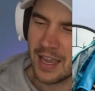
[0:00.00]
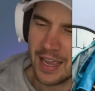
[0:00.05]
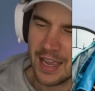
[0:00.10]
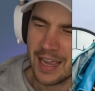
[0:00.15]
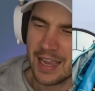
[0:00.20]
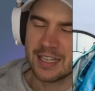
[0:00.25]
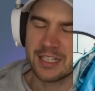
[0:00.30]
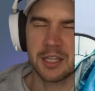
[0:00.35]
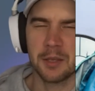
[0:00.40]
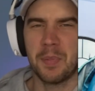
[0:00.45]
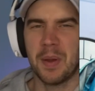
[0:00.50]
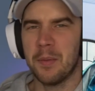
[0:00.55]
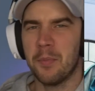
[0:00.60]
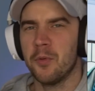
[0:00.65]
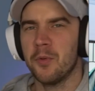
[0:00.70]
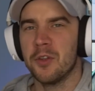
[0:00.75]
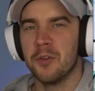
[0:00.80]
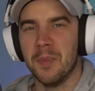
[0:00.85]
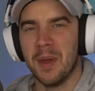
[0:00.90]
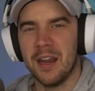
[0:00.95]
is the
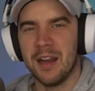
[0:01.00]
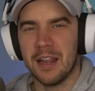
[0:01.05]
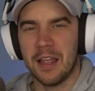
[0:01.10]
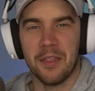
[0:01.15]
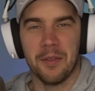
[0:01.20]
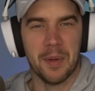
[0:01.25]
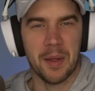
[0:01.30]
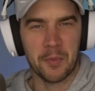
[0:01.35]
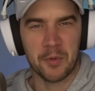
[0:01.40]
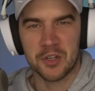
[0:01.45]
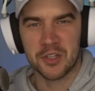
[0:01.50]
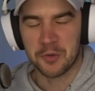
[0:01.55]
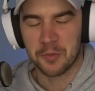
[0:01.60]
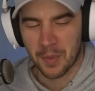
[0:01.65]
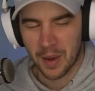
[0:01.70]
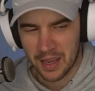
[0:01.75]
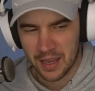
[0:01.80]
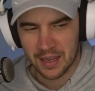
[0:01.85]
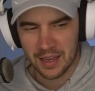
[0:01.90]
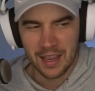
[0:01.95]
people you meet and the memories you
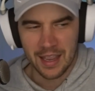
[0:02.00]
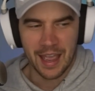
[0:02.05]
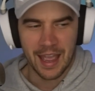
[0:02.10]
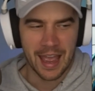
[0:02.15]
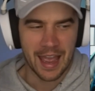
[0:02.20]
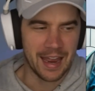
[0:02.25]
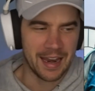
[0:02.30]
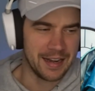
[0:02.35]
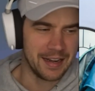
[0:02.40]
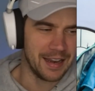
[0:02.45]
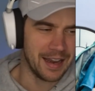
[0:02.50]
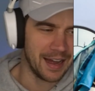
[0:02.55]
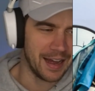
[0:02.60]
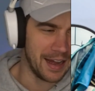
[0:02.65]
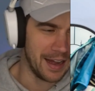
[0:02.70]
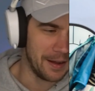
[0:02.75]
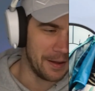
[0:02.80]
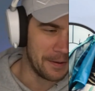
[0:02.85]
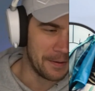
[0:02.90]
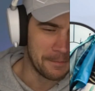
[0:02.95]
make. And,
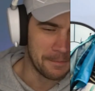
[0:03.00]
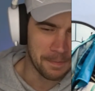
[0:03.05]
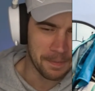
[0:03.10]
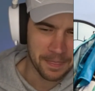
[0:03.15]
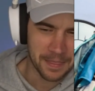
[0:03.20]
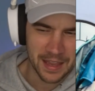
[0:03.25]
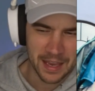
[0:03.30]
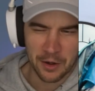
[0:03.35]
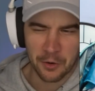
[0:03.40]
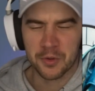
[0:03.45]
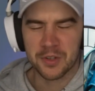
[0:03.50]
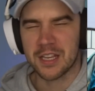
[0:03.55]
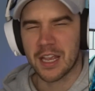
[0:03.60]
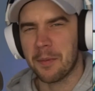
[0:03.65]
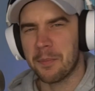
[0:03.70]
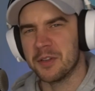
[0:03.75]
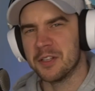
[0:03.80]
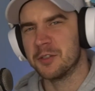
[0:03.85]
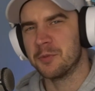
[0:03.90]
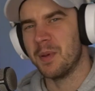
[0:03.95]
it always
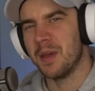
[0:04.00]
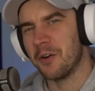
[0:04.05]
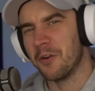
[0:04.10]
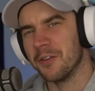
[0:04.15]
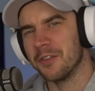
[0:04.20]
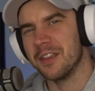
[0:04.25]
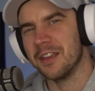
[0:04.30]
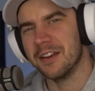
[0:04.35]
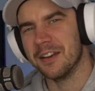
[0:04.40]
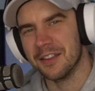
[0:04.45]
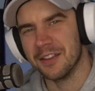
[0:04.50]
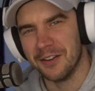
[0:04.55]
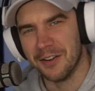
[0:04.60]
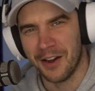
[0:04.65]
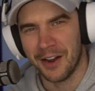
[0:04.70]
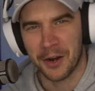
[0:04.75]
happens better at the end of the night